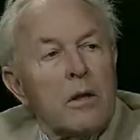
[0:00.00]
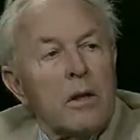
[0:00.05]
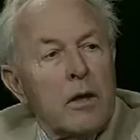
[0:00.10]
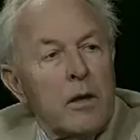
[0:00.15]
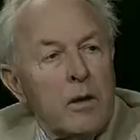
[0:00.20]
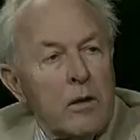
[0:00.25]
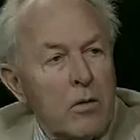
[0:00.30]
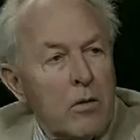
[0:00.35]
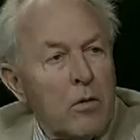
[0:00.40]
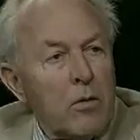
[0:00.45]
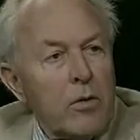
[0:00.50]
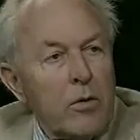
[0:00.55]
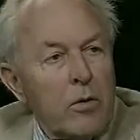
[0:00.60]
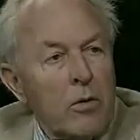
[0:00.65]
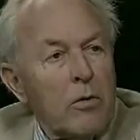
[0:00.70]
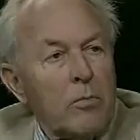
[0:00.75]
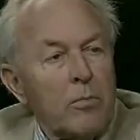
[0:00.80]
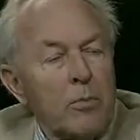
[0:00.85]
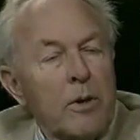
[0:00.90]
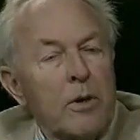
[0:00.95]
The
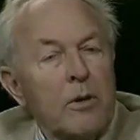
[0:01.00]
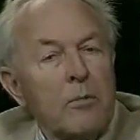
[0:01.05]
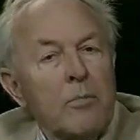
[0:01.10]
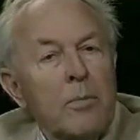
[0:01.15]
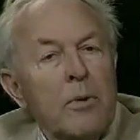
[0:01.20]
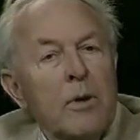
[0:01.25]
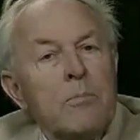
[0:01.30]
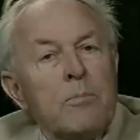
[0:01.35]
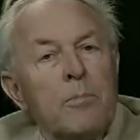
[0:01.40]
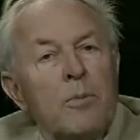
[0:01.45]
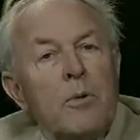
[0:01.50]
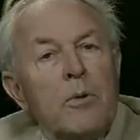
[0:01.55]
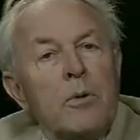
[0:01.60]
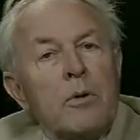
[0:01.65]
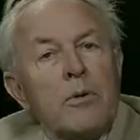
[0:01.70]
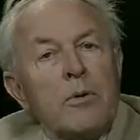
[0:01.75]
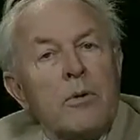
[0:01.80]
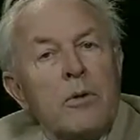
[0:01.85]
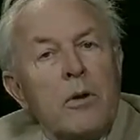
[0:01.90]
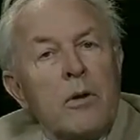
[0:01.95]
Indo-European
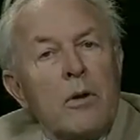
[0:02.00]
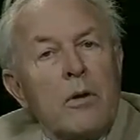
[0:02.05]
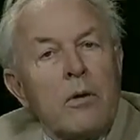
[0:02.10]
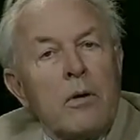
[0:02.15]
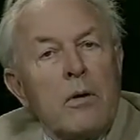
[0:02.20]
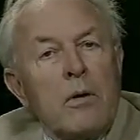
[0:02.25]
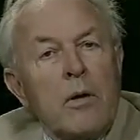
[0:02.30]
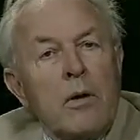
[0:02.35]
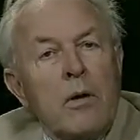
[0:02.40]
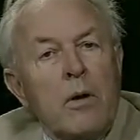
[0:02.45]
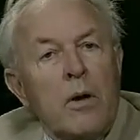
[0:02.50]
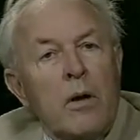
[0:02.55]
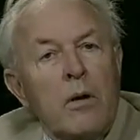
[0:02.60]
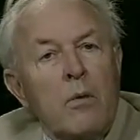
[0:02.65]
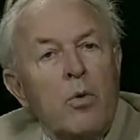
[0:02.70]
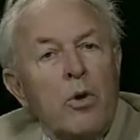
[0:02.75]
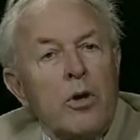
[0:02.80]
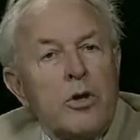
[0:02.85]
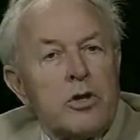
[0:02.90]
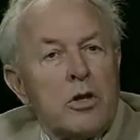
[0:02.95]
people,
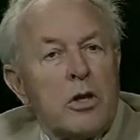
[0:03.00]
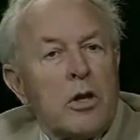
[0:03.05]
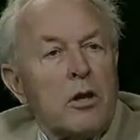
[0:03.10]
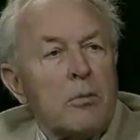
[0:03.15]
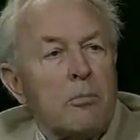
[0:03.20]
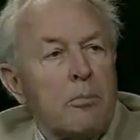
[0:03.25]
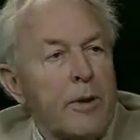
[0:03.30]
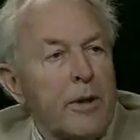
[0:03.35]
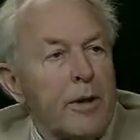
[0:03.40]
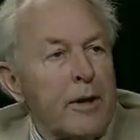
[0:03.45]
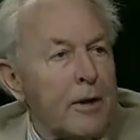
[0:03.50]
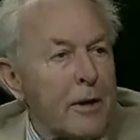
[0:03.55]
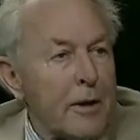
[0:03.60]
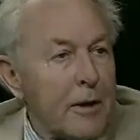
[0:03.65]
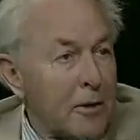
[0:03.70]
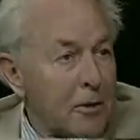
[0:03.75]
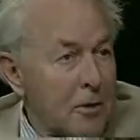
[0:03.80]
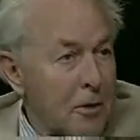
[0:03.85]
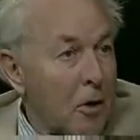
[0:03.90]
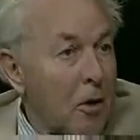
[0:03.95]
which are
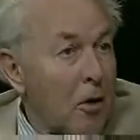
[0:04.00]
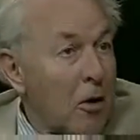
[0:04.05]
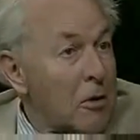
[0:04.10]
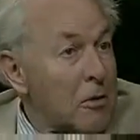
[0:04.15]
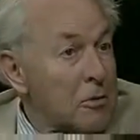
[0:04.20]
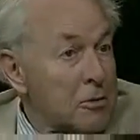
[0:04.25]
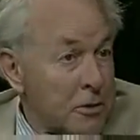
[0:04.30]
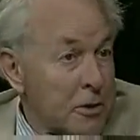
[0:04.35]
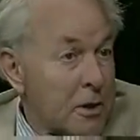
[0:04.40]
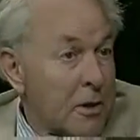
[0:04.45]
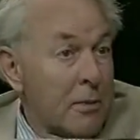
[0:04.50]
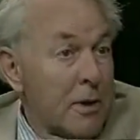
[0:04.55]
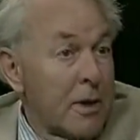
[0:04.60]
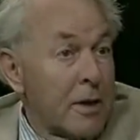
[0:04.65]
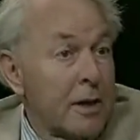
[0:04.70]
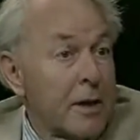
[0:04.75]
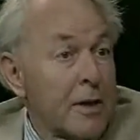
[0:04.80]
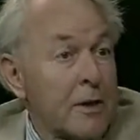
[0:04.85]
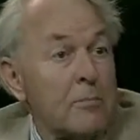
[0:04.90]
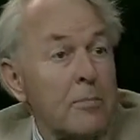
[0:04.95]
parallel to all
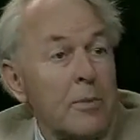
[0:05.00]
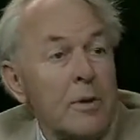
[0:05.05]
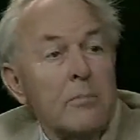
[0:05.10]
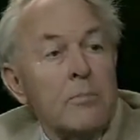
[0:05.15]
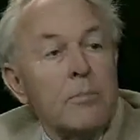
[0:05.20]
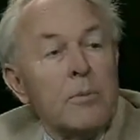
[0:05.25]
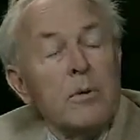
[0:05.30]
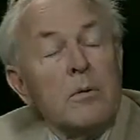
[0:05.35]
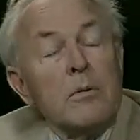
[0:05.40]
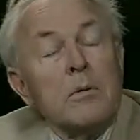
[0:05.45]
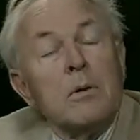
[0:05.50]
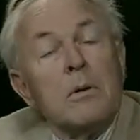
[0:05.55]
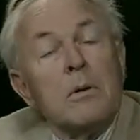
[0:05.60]
shamanic people.